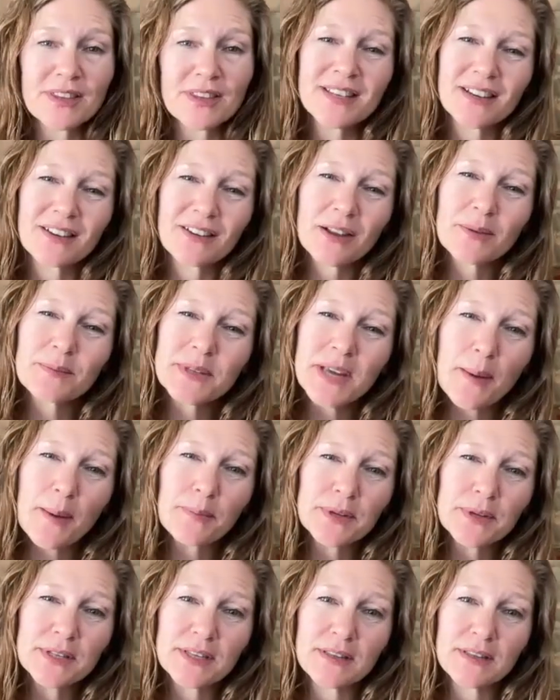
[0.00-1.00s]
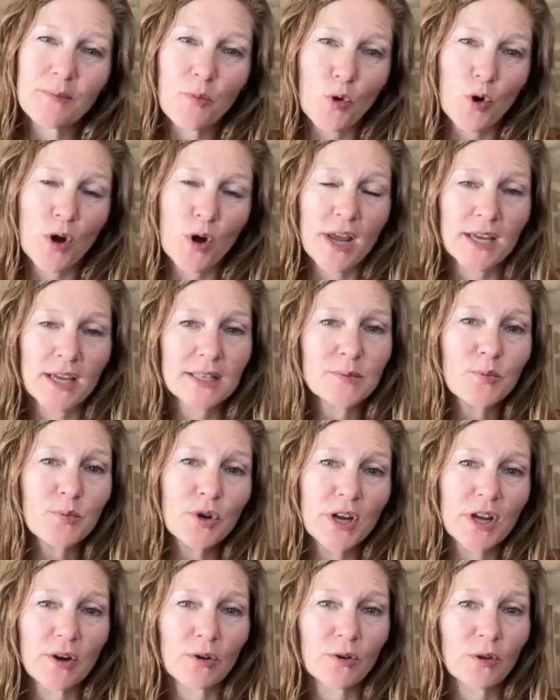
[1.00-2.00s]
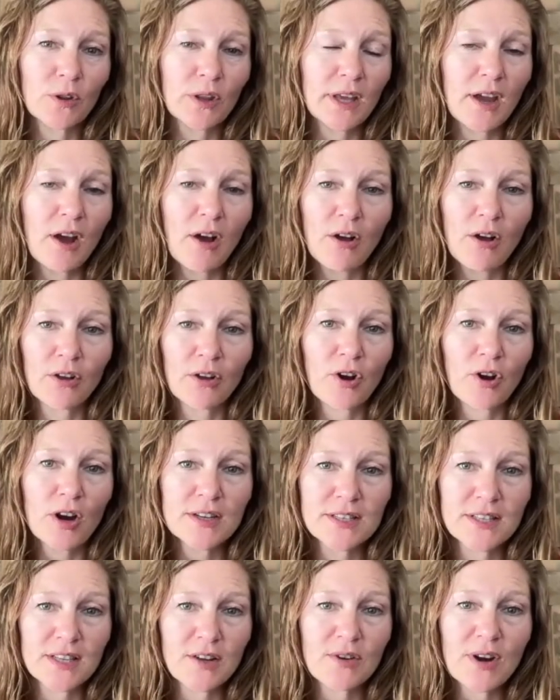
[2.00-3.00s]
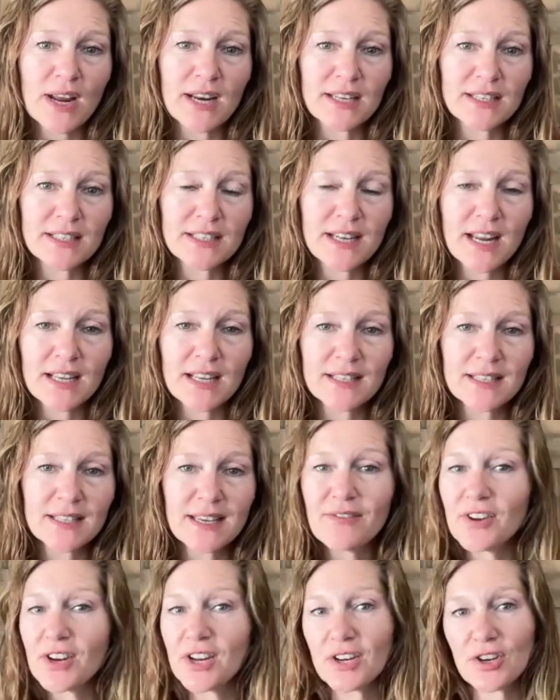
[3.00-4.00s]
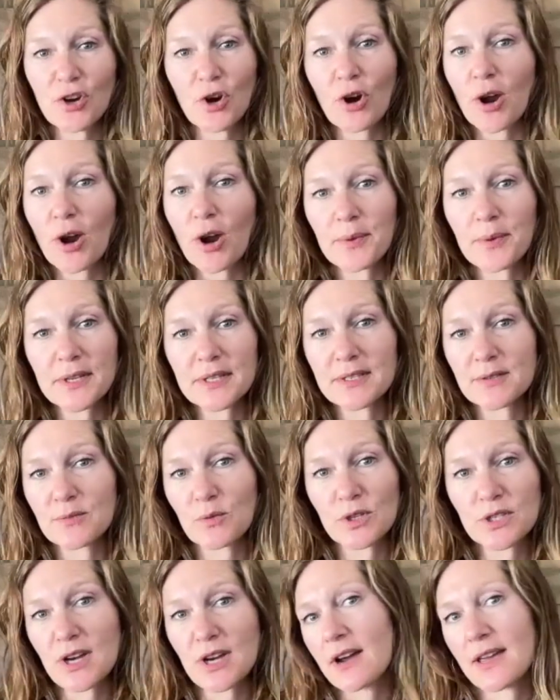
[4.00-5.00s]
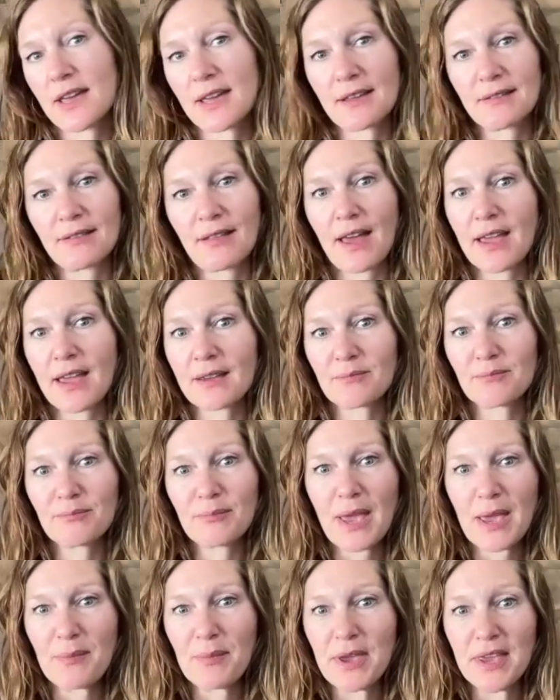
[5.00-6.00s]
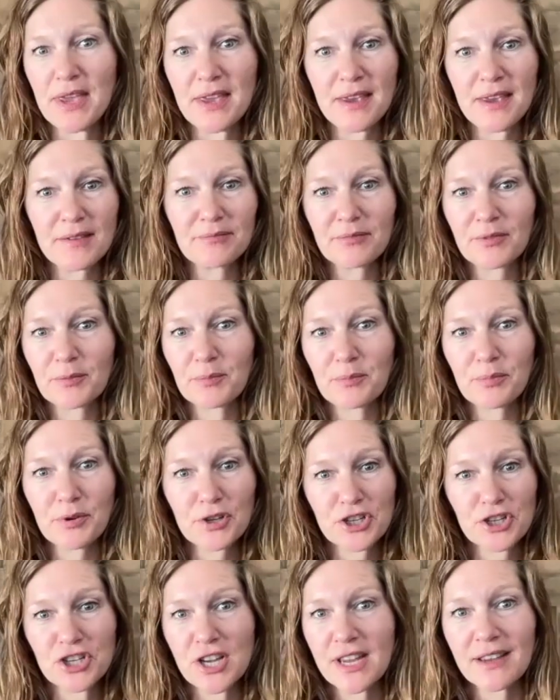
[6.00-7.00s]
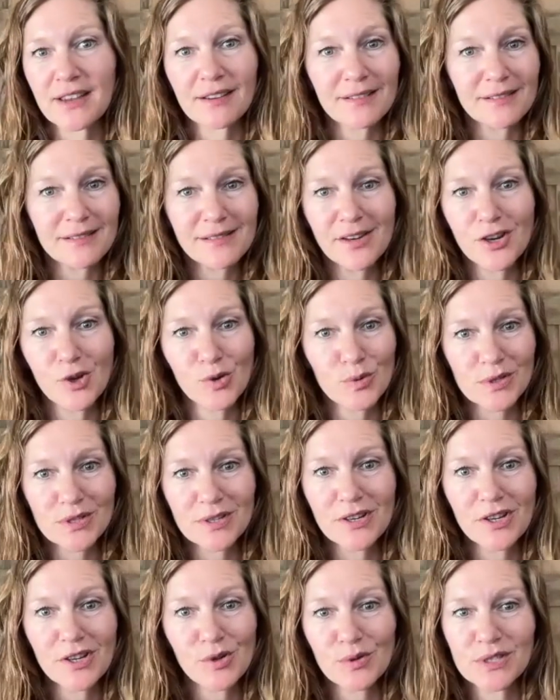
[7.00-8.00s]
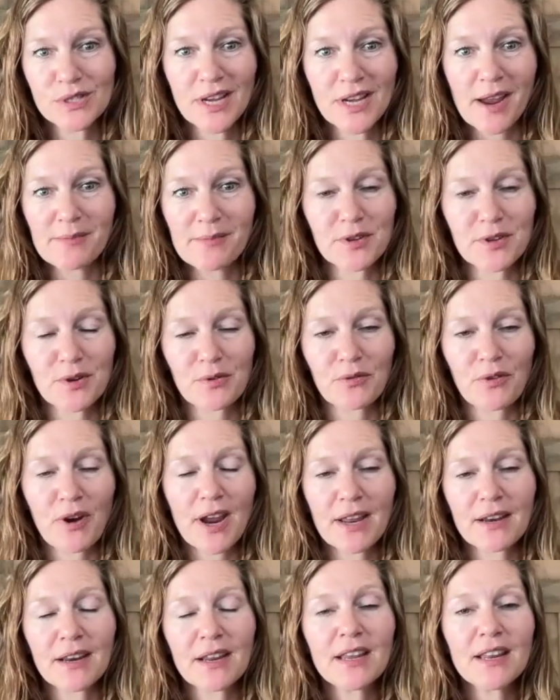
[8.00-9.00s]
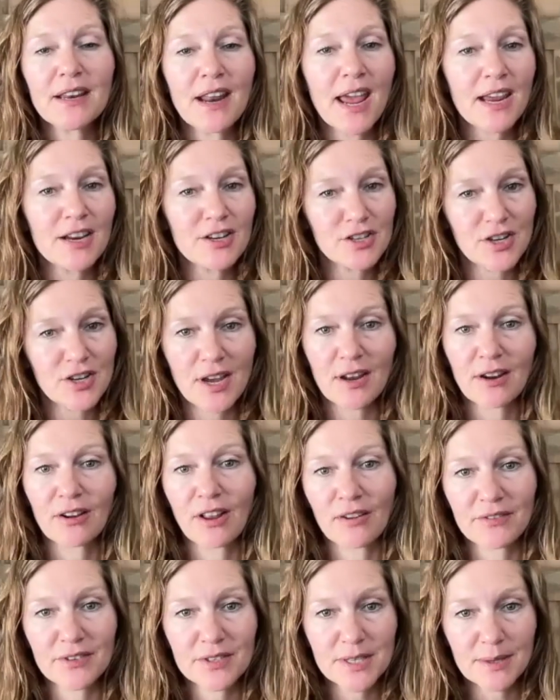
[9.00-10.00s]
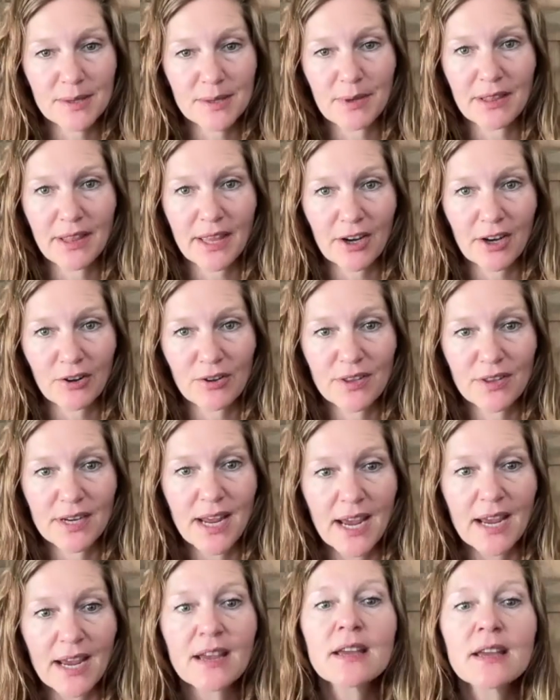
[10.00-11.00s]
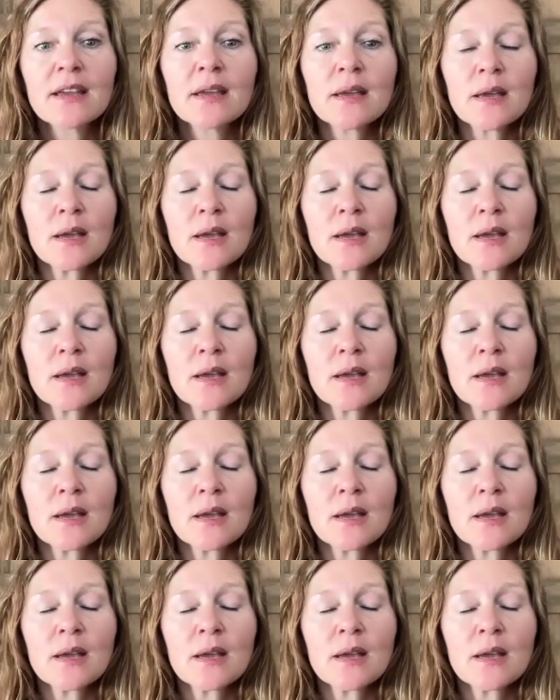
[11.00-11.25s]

This eclipse happens in the morning. It's pretty early all across the United States, even in Europe. We're talking like maybe pushing noon time zone, right? In Asia, it'll obviously be later in the day.